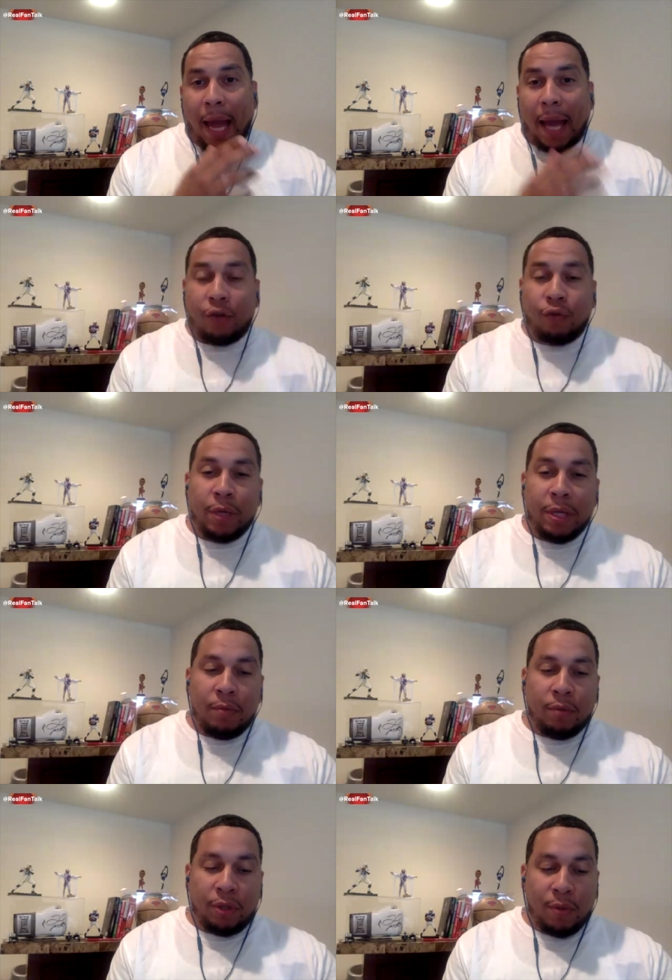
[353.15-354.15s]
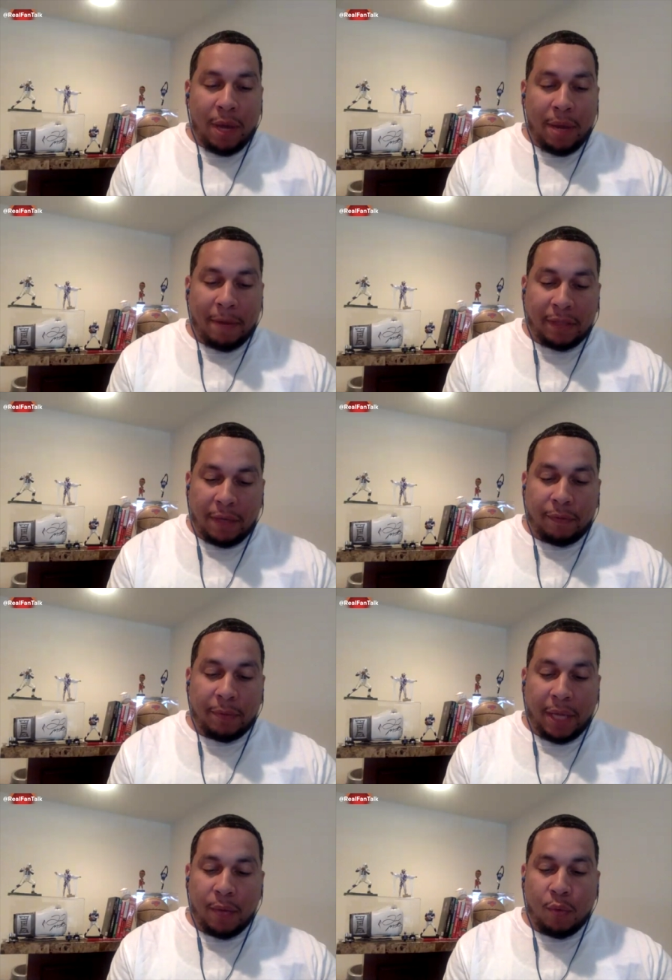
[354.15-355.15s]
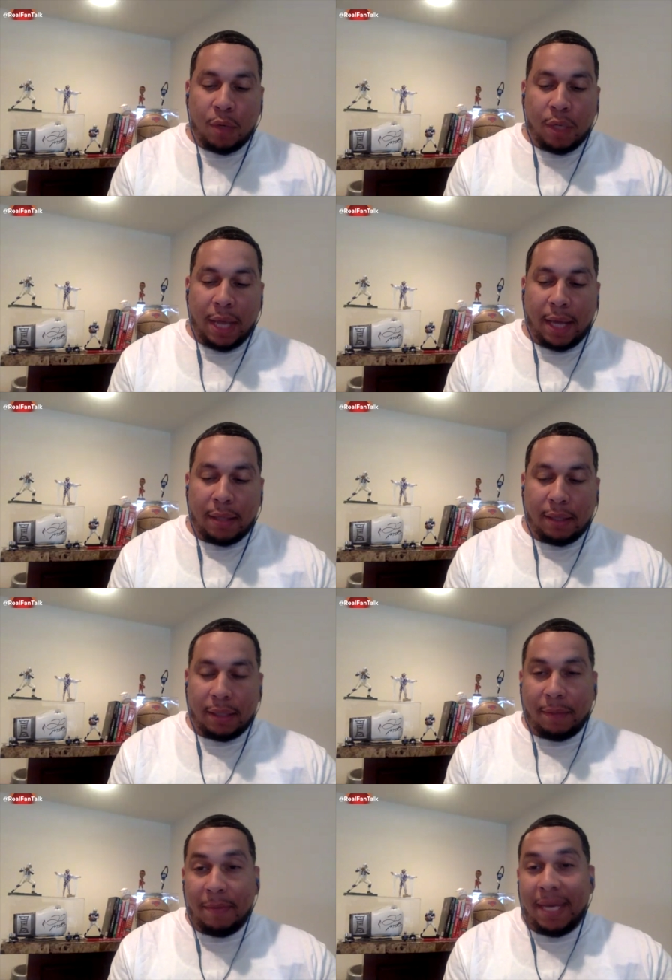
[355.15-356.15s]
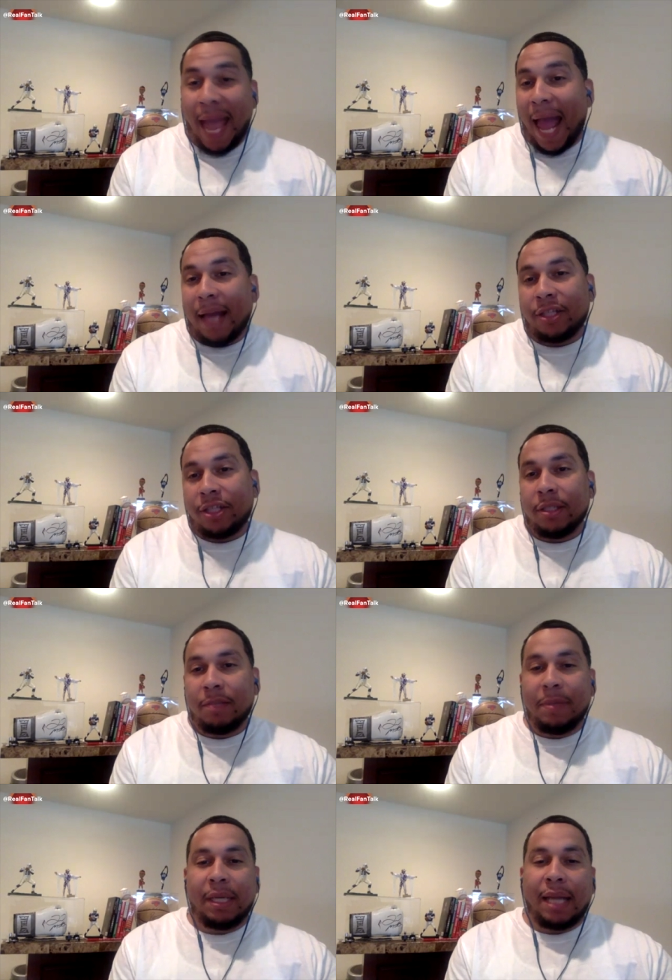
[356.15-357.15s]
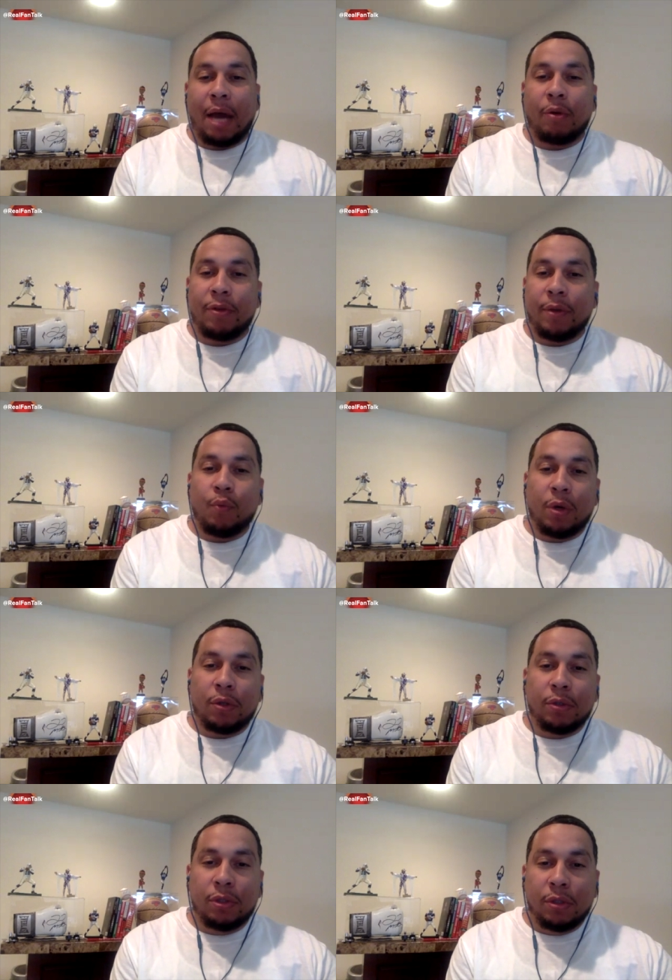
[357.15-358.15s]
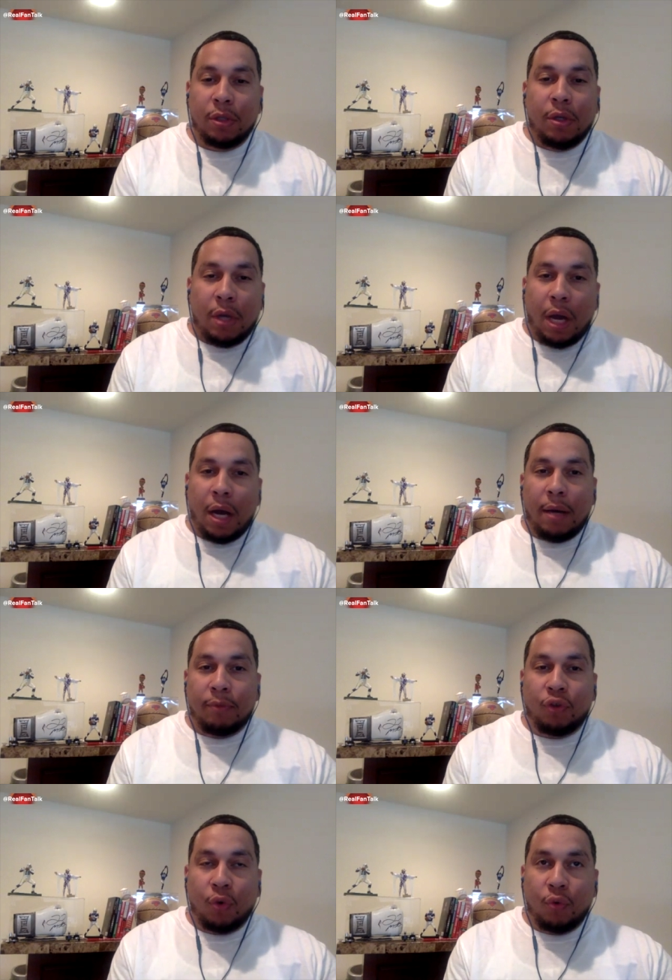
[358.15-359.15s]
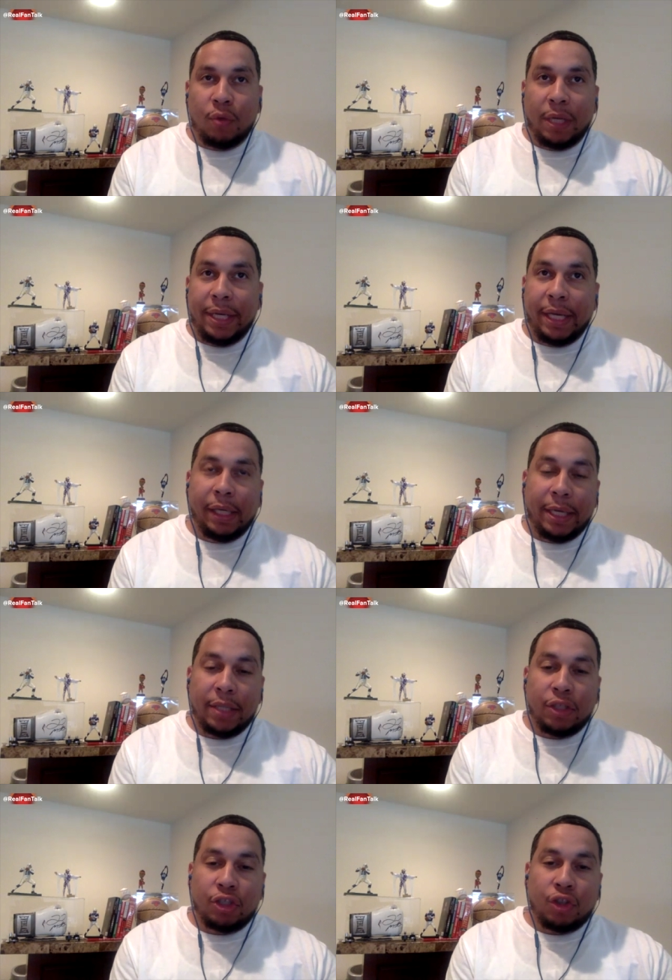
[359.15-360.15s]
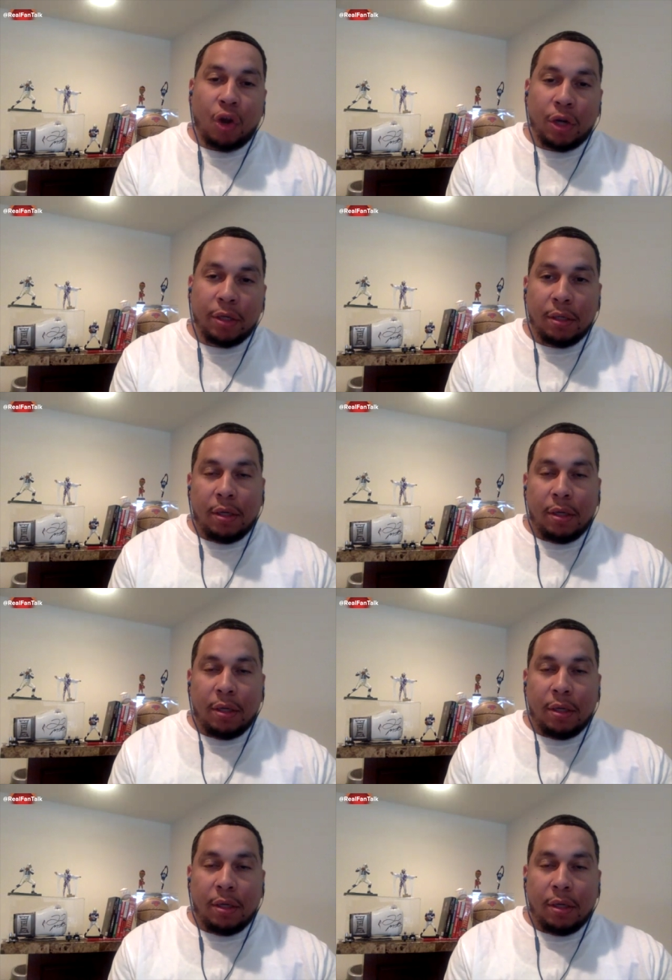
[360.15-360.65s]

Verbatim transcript: I agree with you, Em. I've said from day one that to me, mm-hmm. actions speak louder than words. Um, so the kneeling is a start.